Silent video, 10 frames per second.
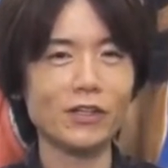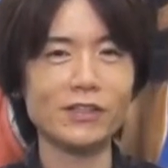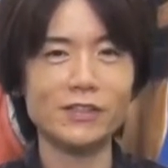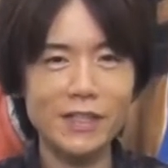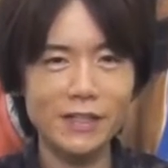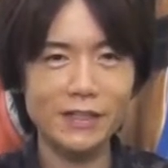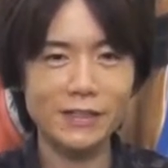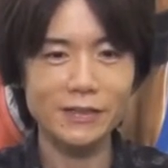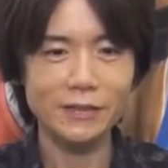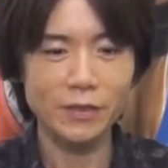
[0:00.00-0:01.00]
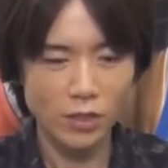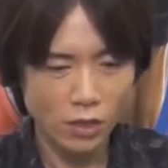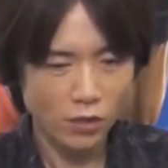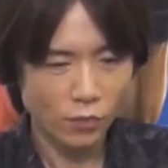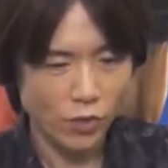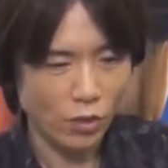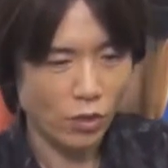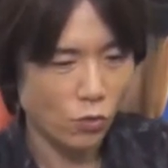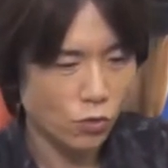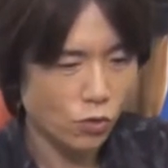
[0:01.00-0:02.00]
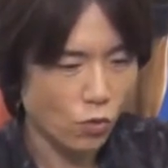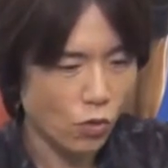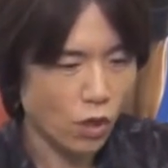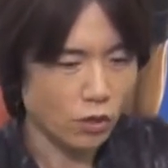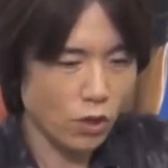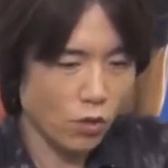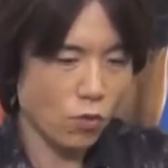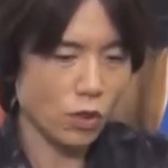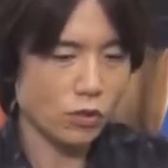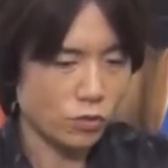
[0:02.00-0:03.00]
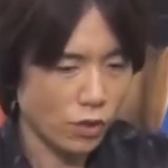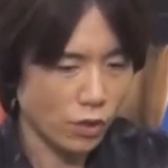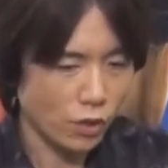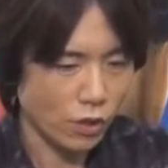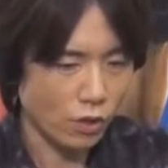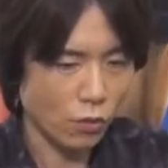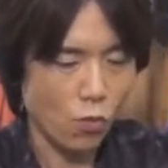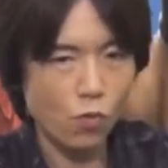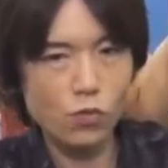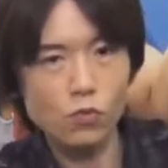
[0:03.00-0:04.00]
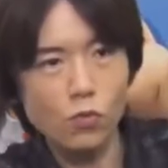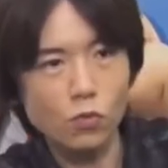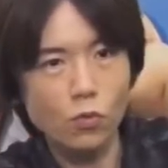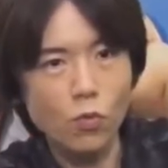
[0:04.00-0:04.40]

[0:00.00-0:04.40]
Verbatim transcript: Alright. The home version of the Neo Geo came with this controller.